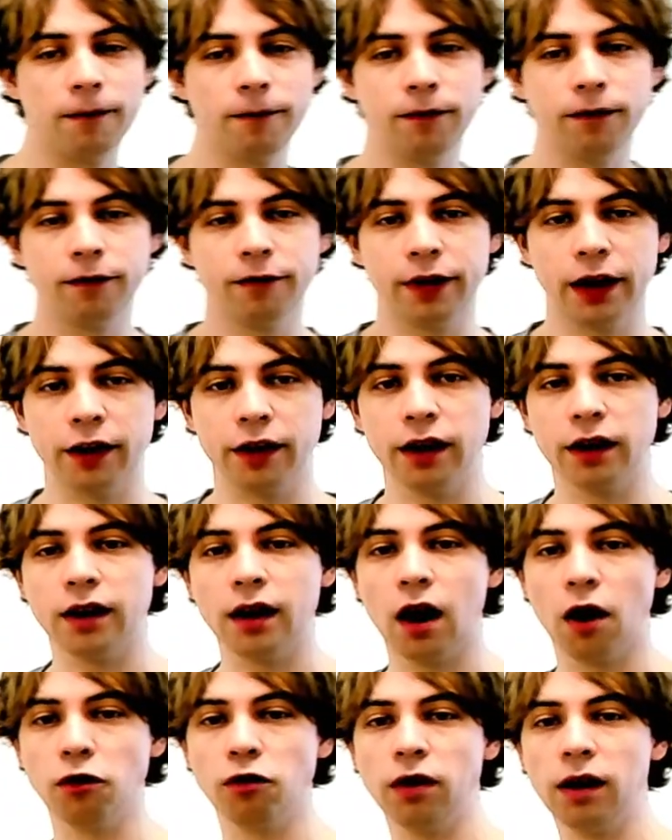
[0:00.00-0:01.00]
variant
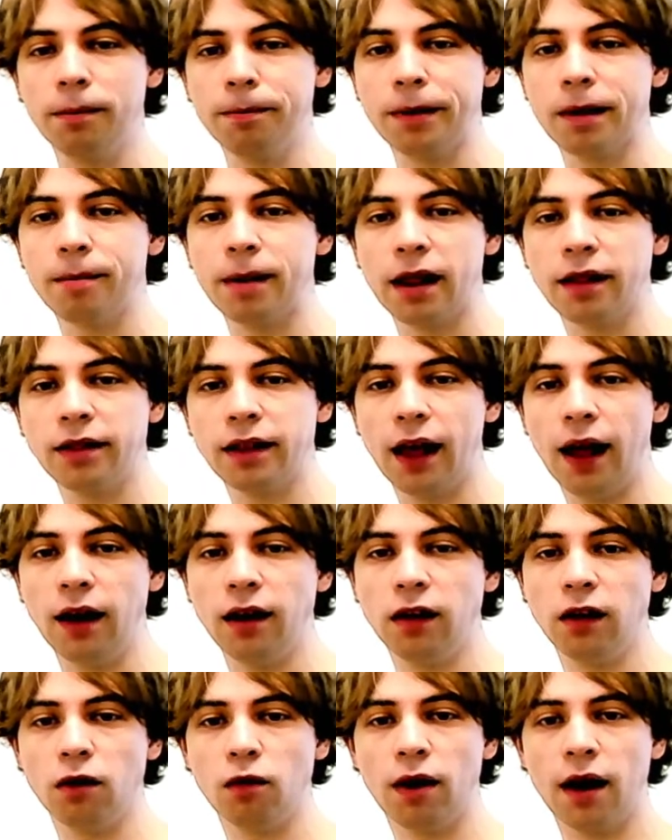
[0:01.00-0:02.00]
how to implement
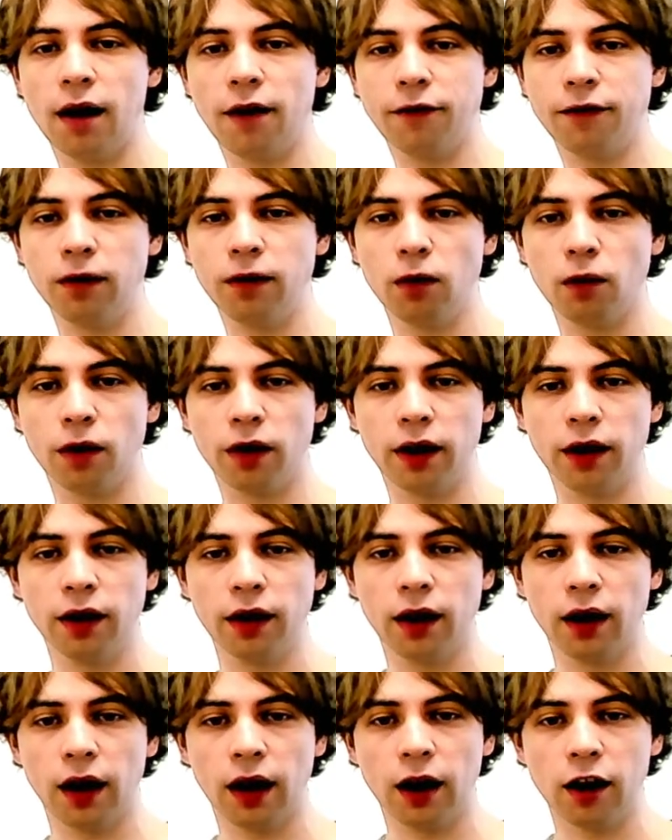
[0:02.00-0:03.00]
that, you have your
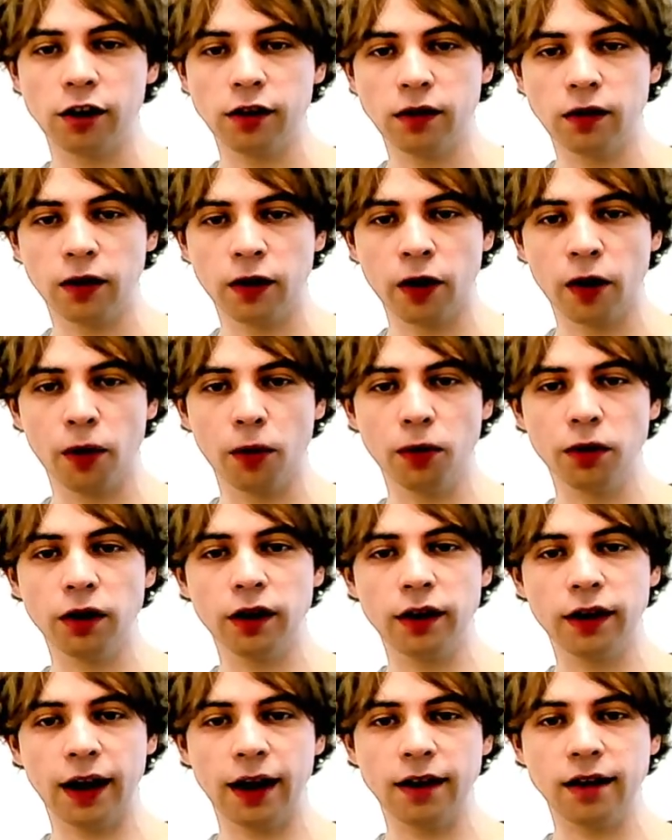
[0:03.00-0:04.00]

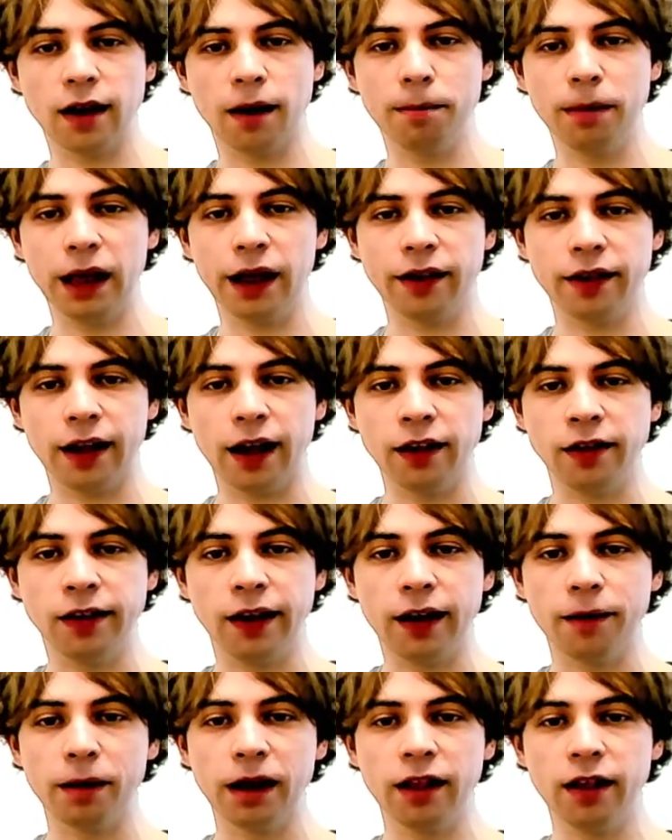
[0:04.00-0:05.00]
code data BSS
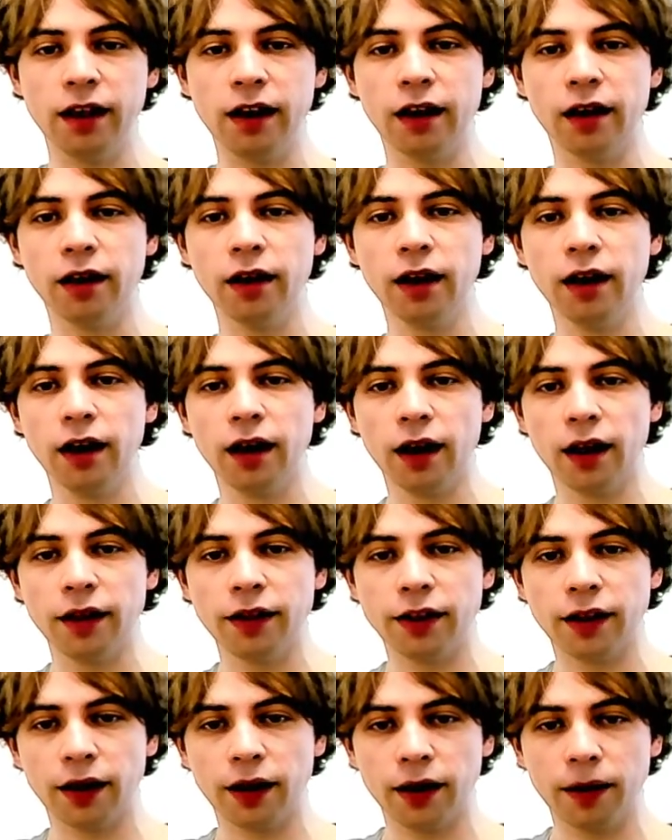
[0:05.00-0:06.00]
segments here, and
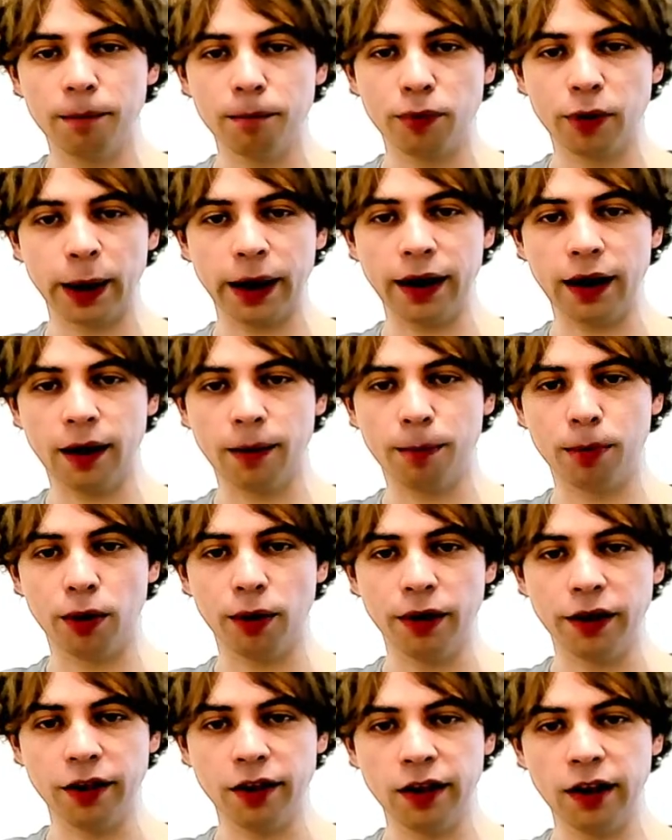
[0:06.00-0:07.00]
the
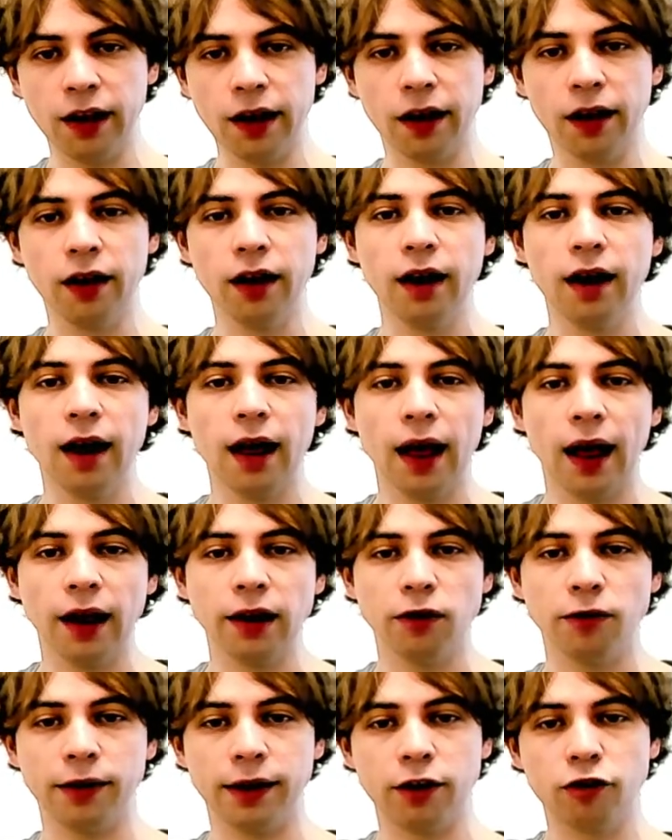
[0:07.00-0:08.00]
breakpoints here, and
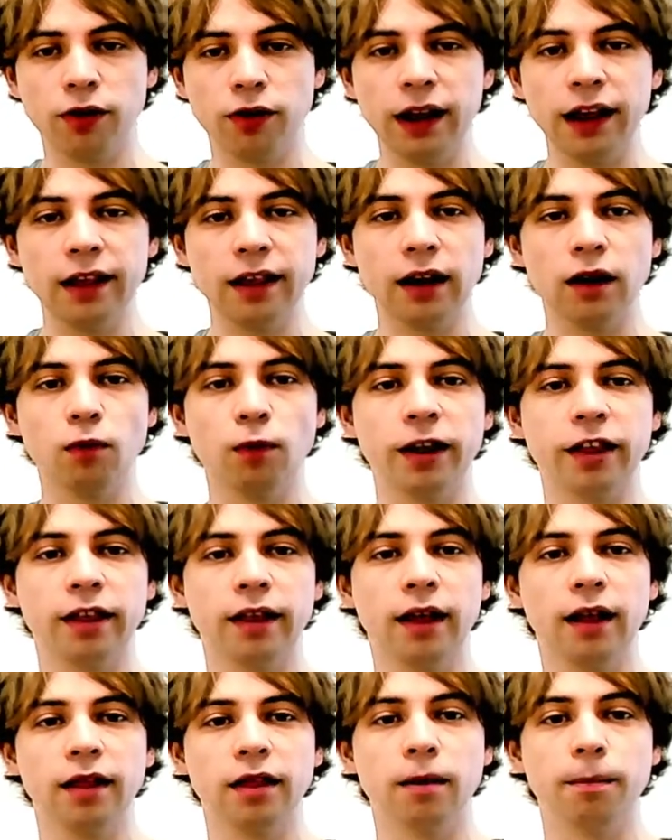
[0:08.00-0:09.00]
you increase it with
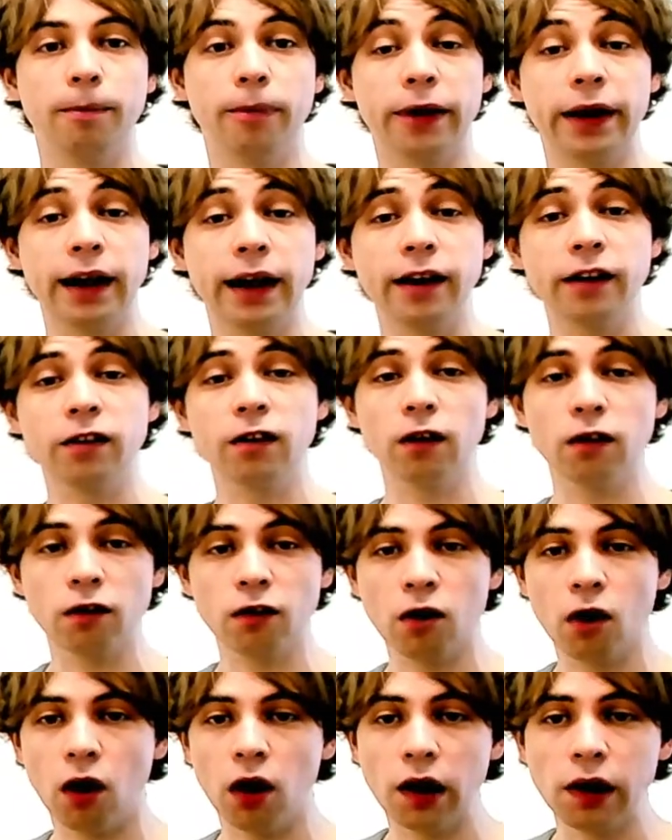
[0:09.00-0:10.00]
the break
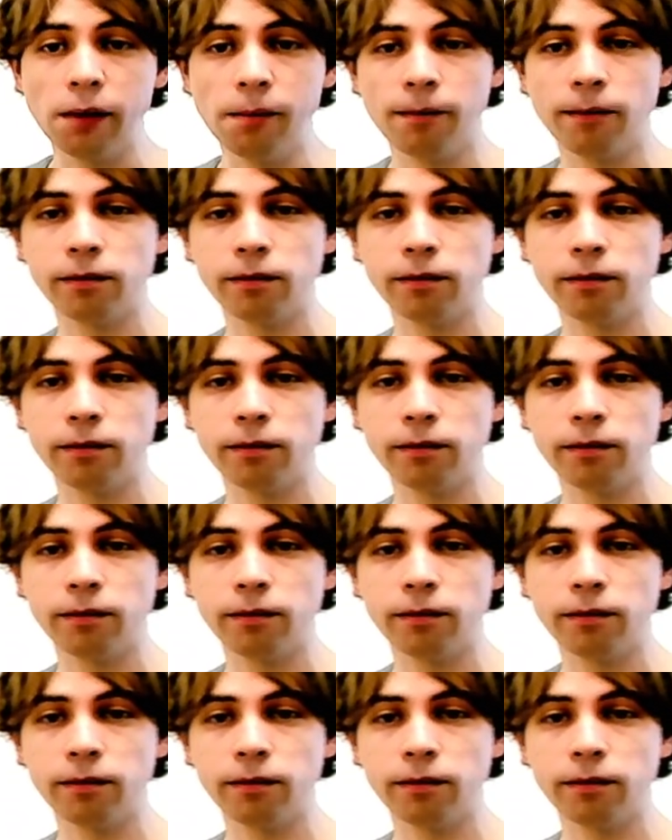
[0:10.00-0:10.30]
syscall